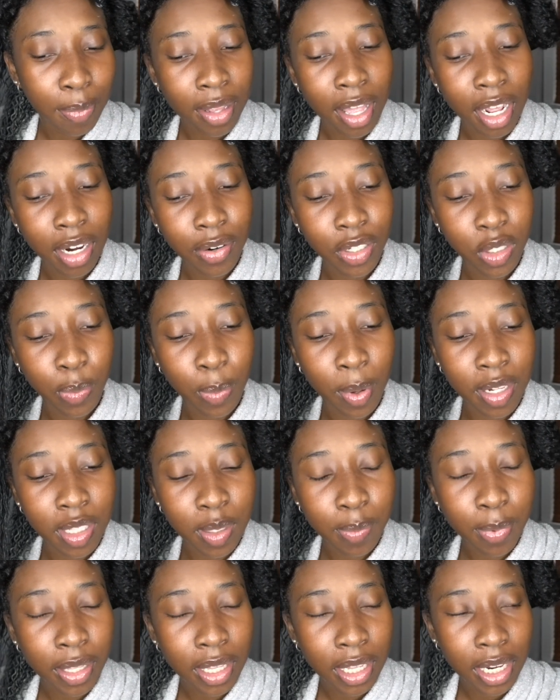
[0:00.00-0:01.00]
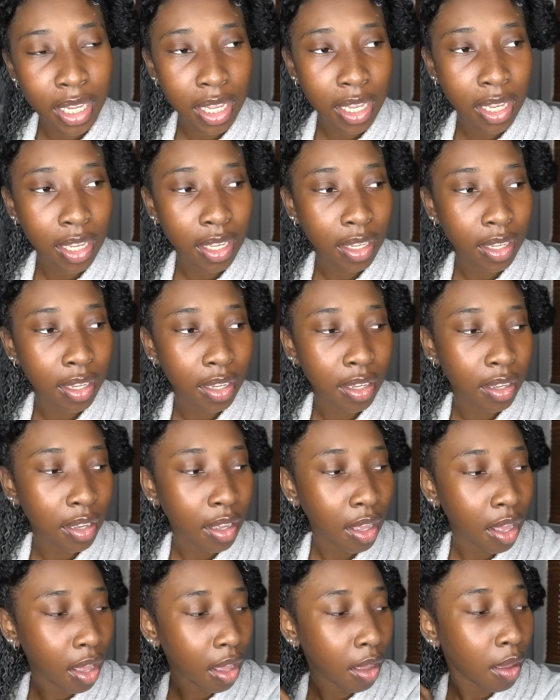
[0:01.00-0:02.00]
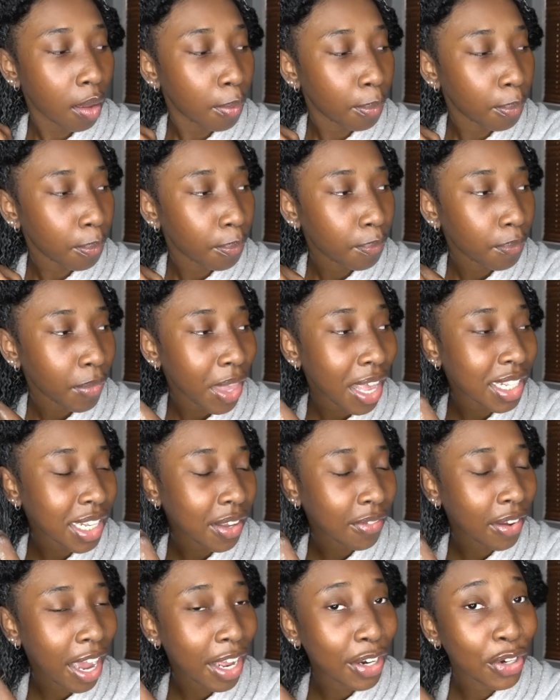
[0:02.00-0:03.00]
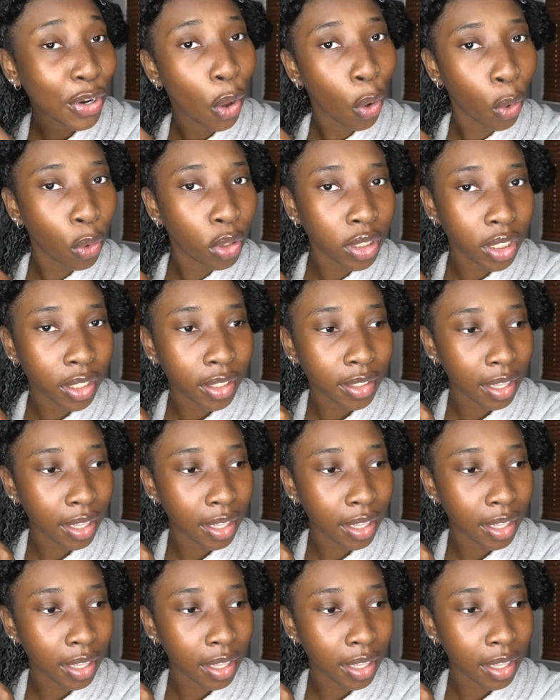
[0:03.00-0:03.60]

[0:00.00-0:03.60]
a lot of responsibility as I've gotten older.